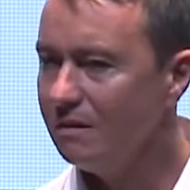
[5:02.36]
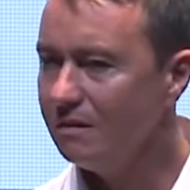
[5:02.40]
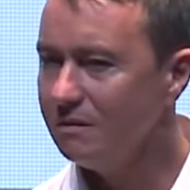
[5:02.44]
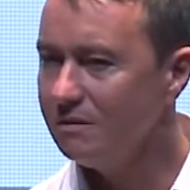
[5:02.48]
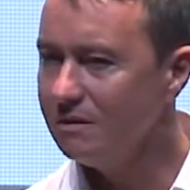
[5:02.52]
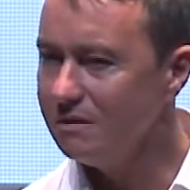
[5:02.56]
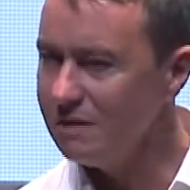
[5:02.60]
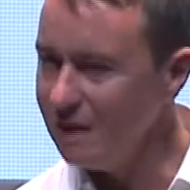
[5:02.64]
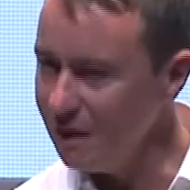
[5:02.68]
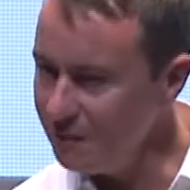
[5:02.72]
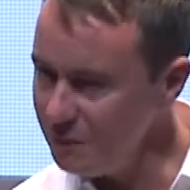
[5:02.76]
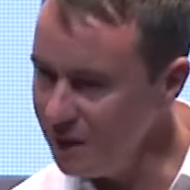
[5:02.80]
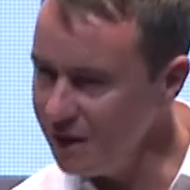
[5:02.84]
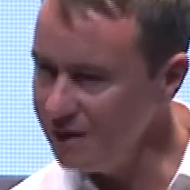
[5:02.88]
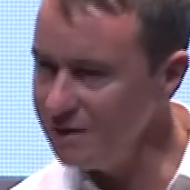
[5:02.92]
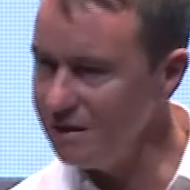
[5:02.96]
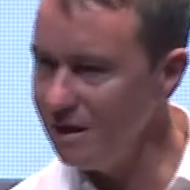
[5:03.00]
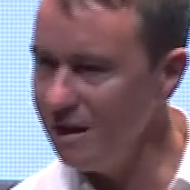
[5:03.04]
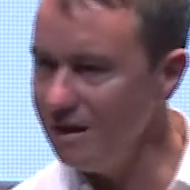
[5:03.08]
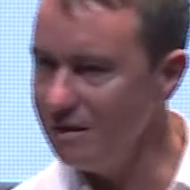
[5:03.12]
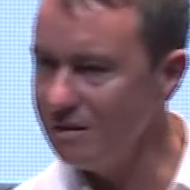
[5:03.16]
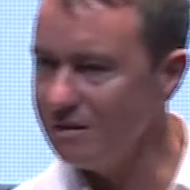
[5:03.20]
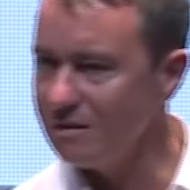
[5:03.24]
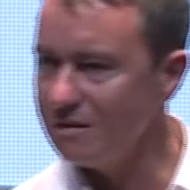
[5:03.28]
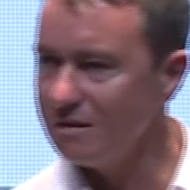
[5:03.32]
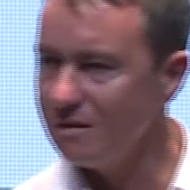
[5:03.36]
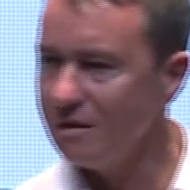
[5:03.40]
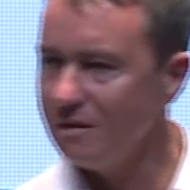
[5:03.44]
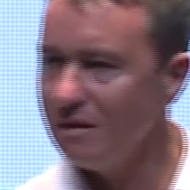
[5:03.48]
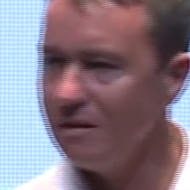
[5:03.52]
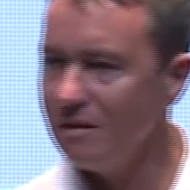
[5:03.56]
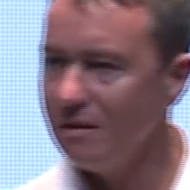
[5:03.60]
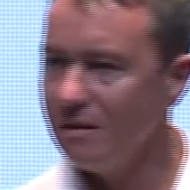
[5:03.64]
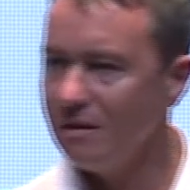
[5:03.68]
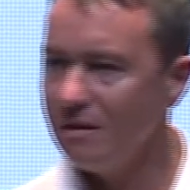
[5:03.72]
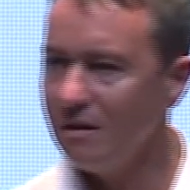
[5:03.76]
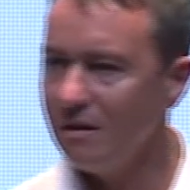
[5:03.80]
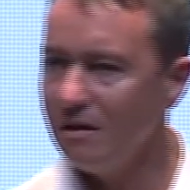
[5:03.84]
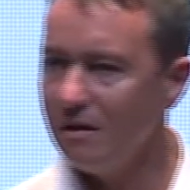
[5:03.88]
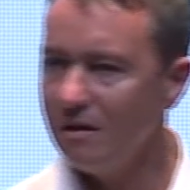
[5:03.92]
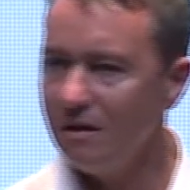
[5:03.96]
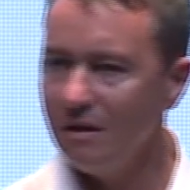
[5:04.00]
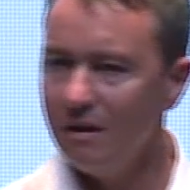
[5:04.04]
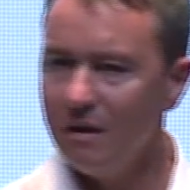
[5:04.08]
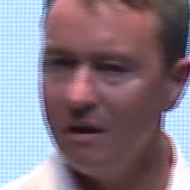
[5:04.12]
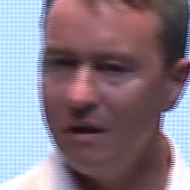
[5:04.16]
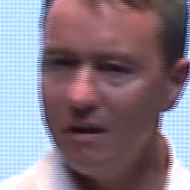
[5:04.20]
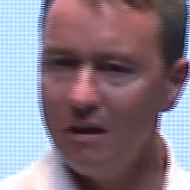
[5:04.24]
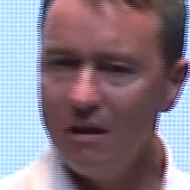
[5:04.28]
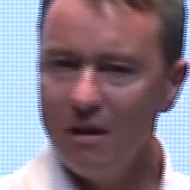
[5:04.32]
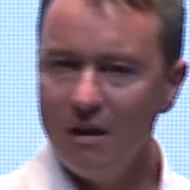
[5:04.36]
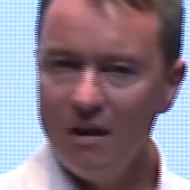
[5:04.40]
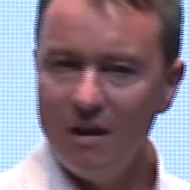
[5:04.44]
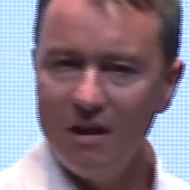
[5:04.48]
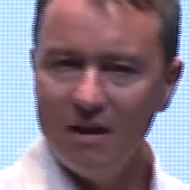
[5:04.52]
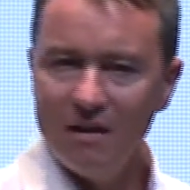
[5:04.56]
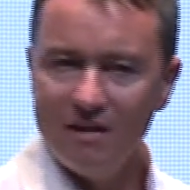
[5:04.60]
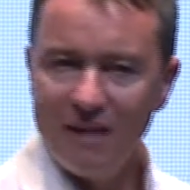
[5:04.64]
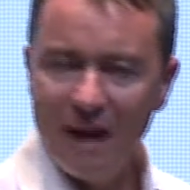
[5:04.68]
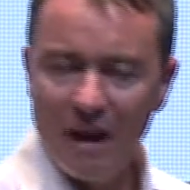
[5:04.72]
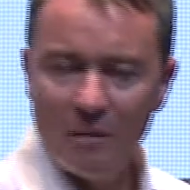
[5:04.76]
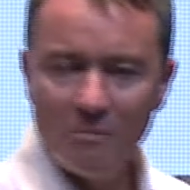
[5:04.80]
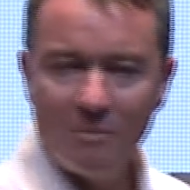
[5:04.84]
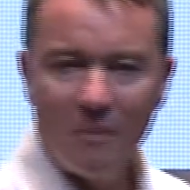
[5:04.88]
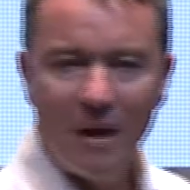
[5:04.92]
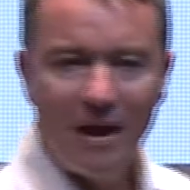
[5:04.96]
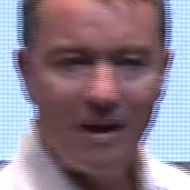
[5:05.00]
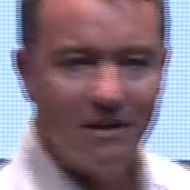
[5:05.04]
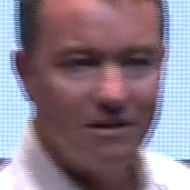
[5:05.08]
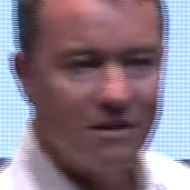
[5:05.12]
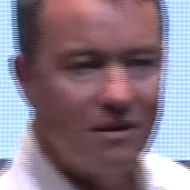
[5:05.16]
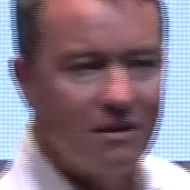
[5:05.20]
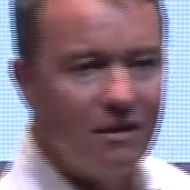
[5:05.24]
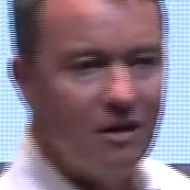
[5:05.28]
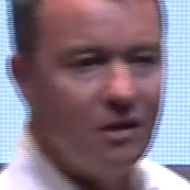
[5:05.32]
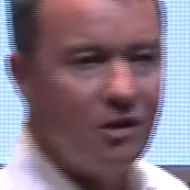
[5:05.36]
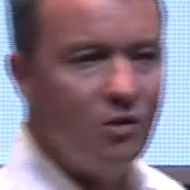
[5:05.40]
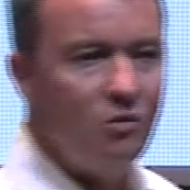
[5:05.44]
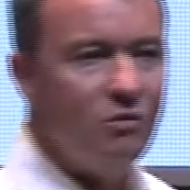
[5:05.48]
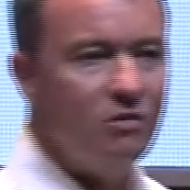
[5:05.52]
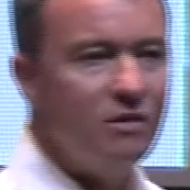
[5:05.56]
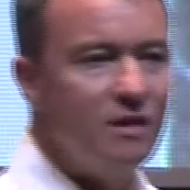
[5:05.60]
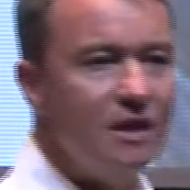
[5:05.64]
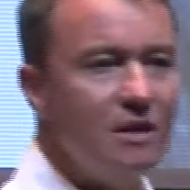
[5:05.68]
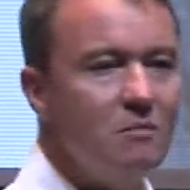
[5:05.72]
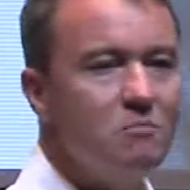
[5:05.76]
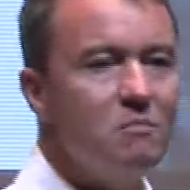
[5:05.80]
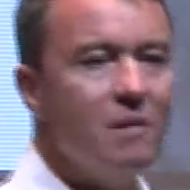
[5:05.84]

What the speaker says: Does that make sense? That pattern that you think